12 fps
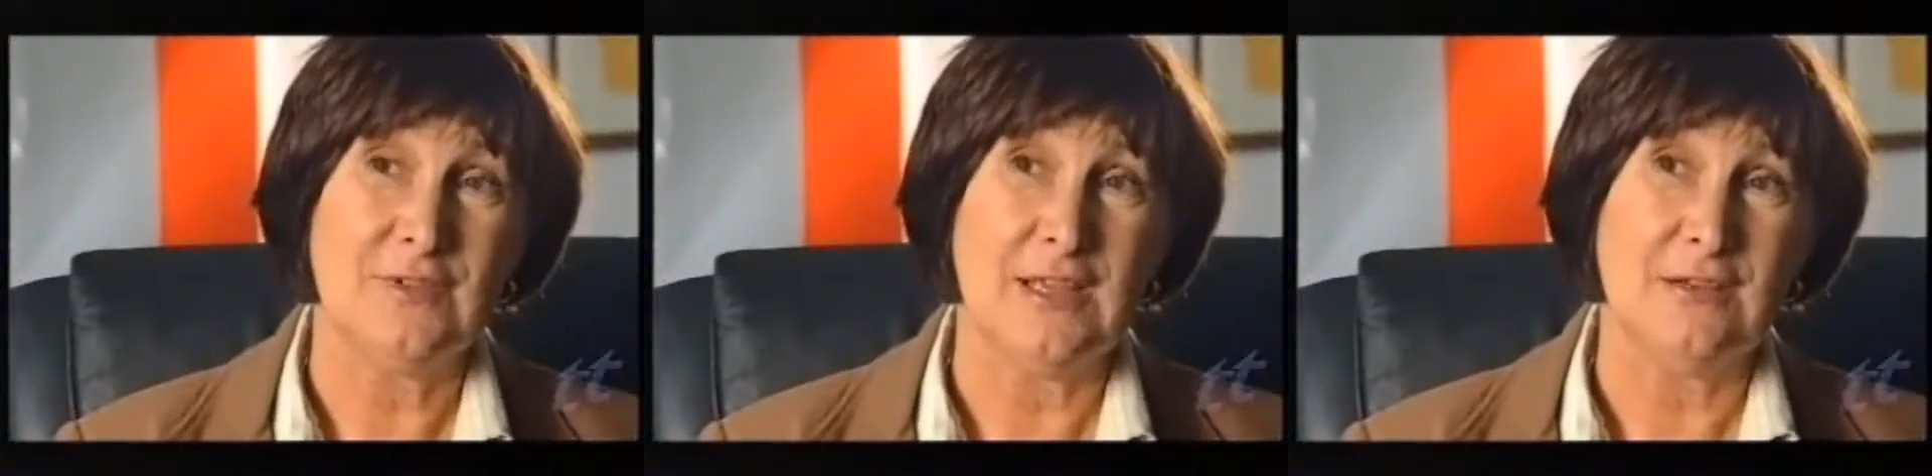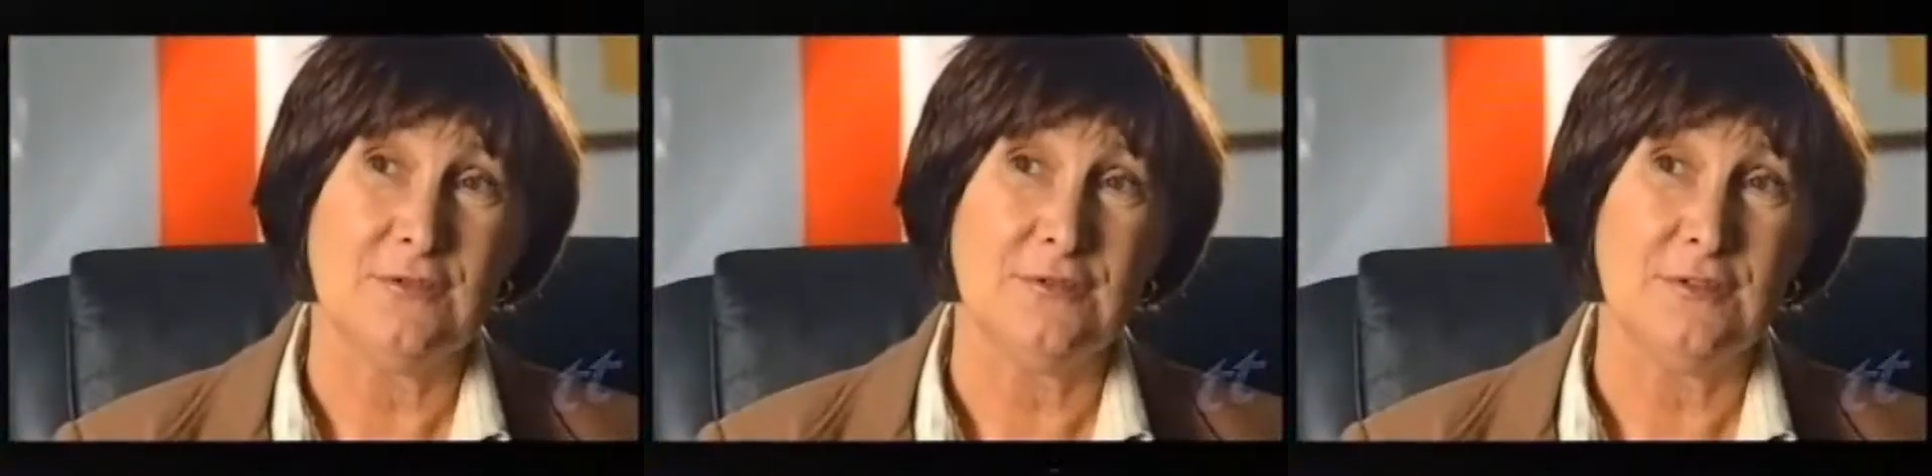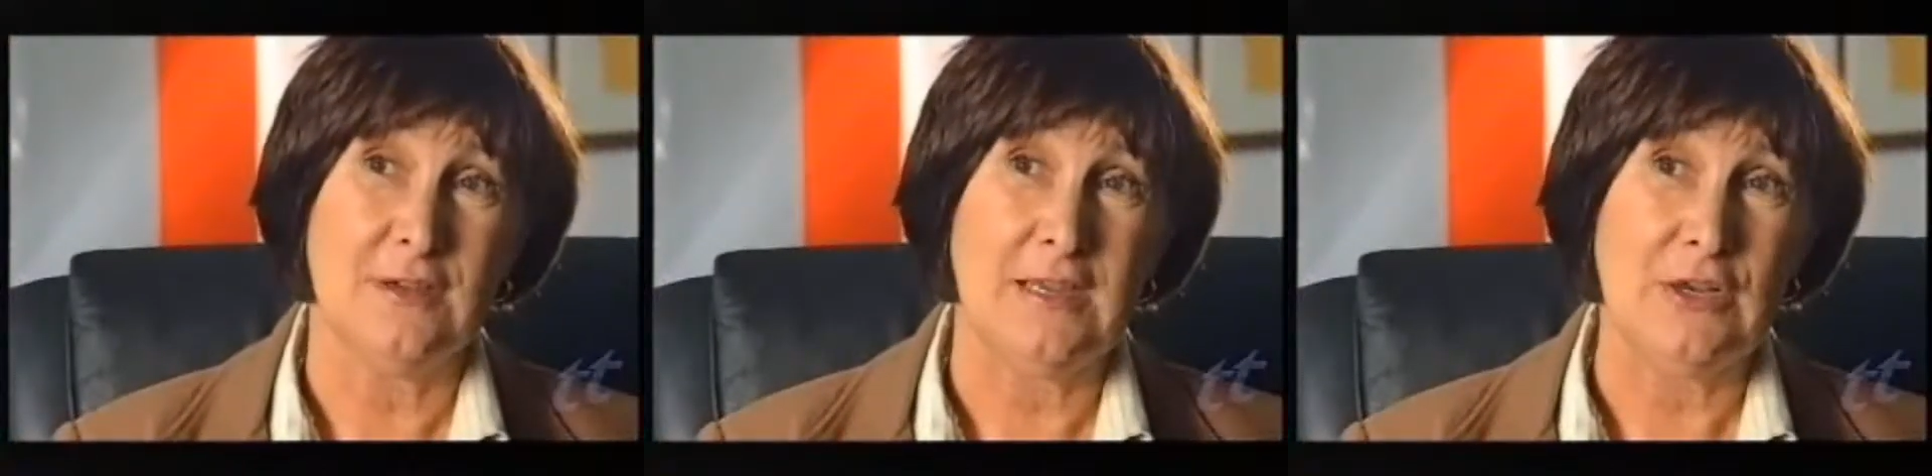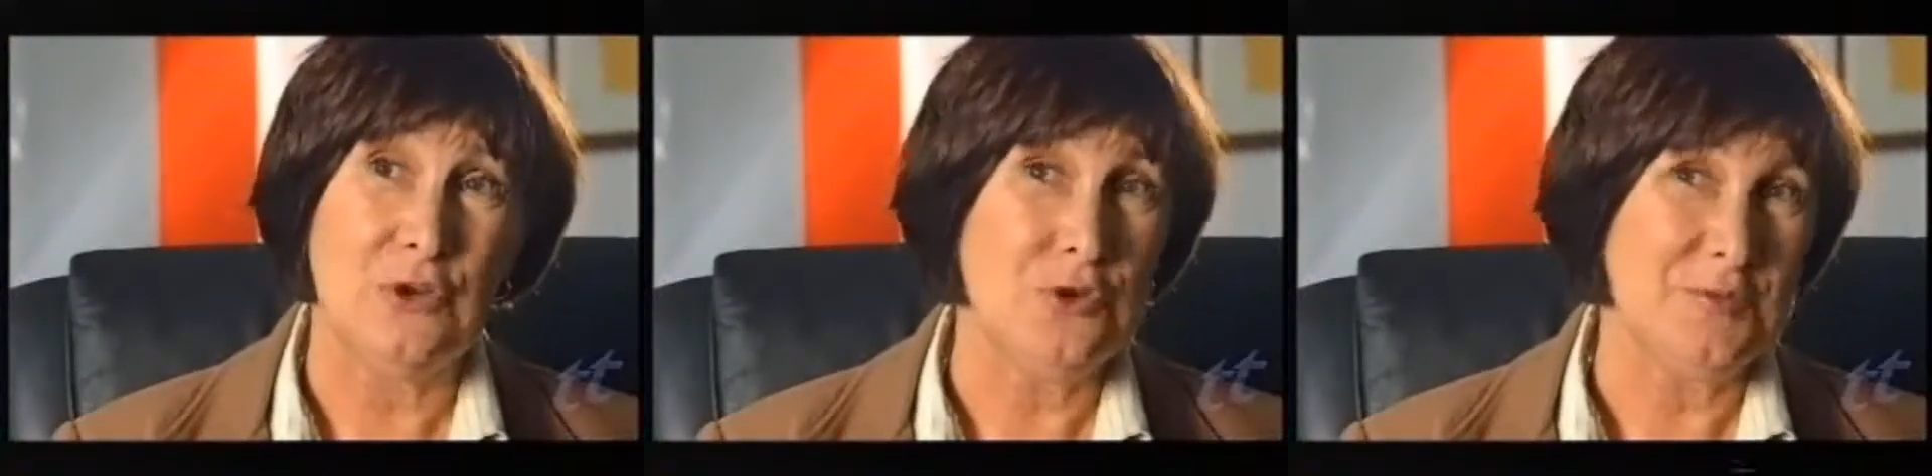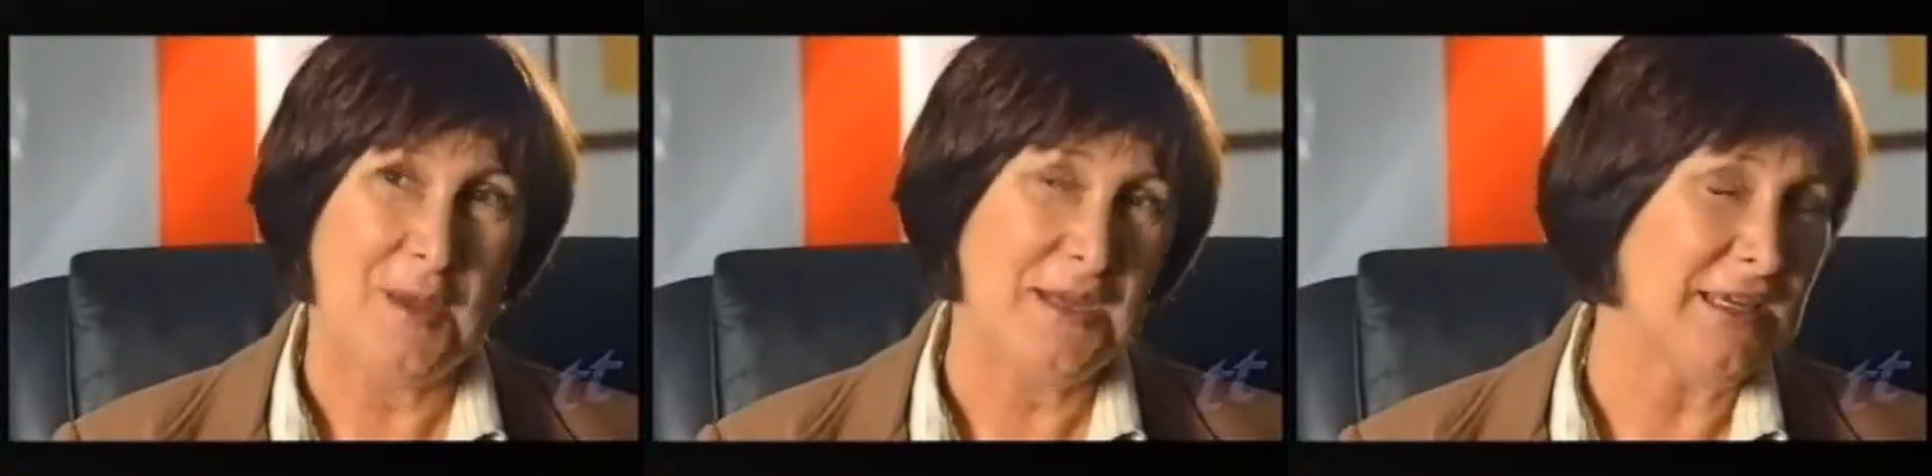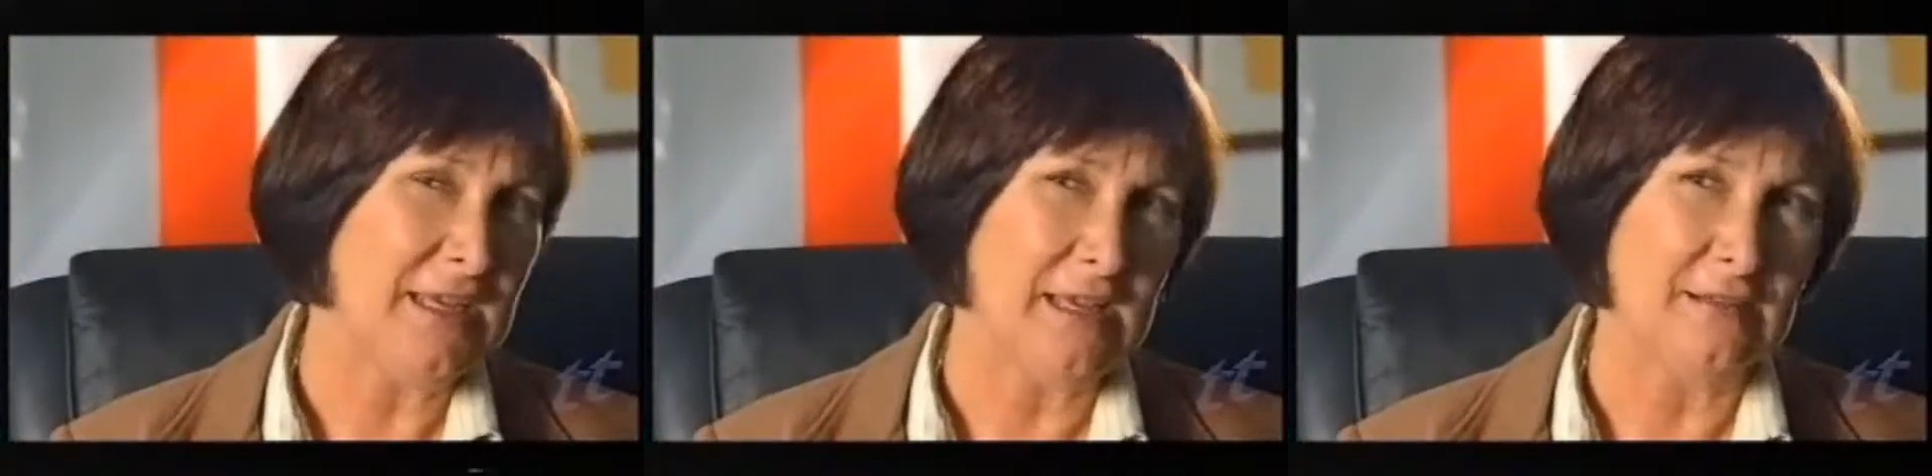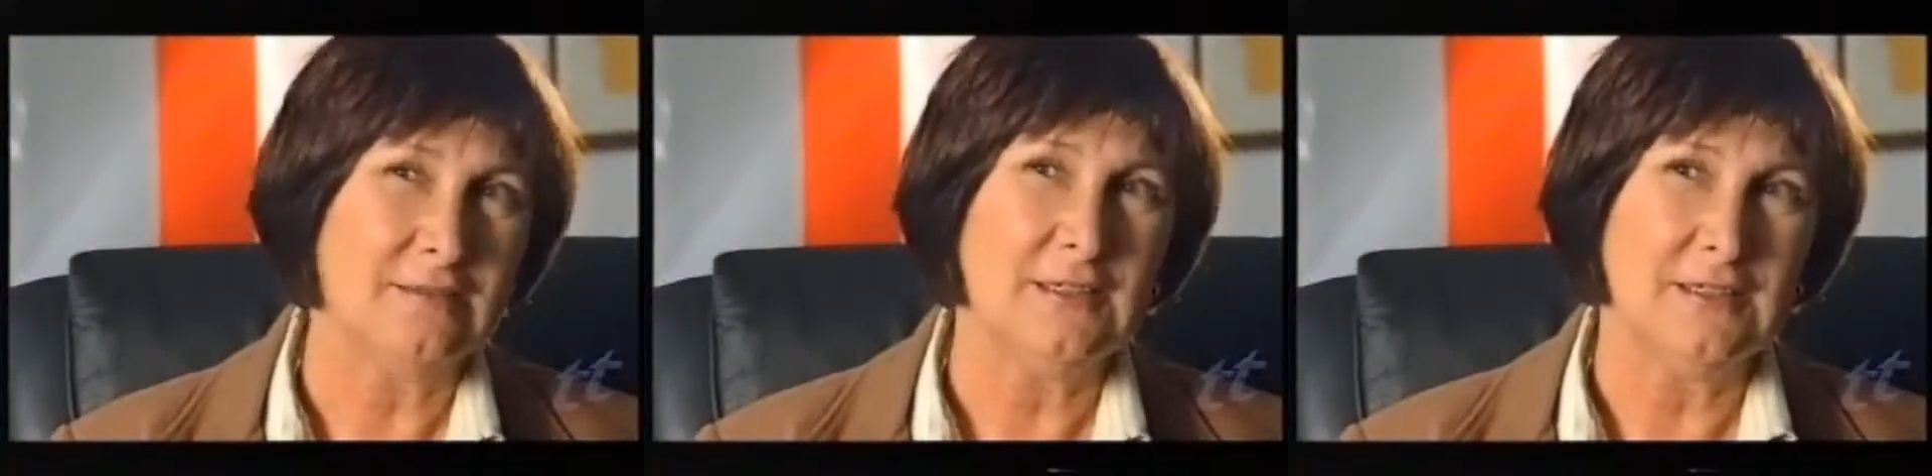and in whose bank account